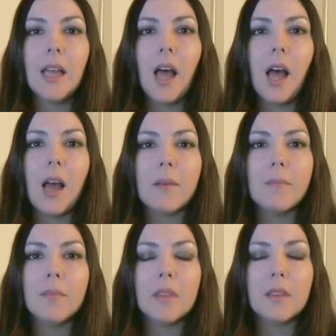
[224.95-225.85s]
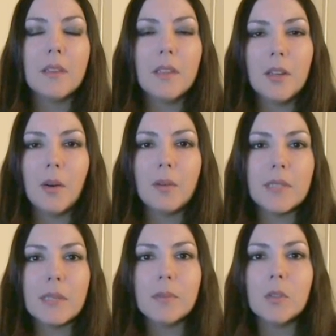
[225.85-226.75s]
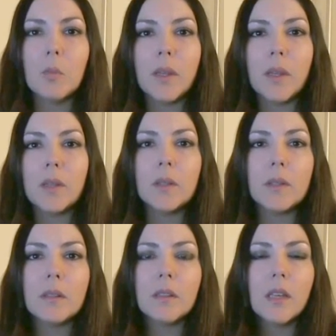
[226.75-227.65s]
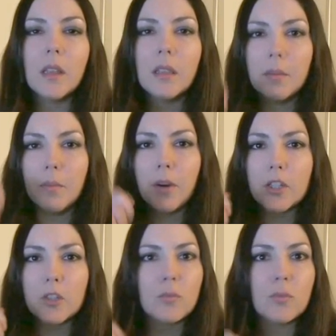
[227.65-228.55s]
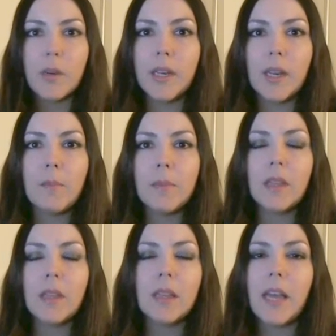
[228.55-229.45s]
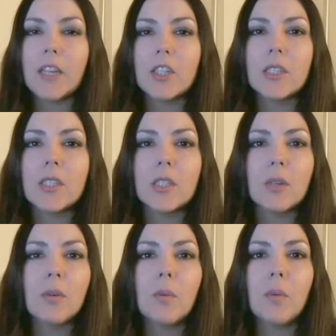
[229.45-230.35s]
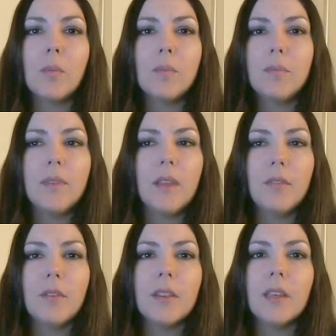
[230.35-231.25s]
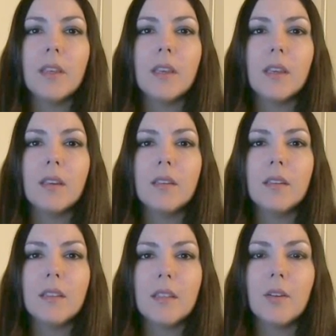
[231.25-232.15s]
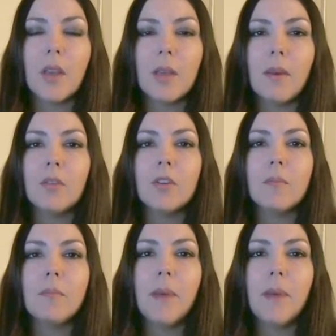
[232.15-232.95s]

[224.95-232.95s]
You know, I was able to wiggle the brush right up in the lashes, so everything, you know, came out good.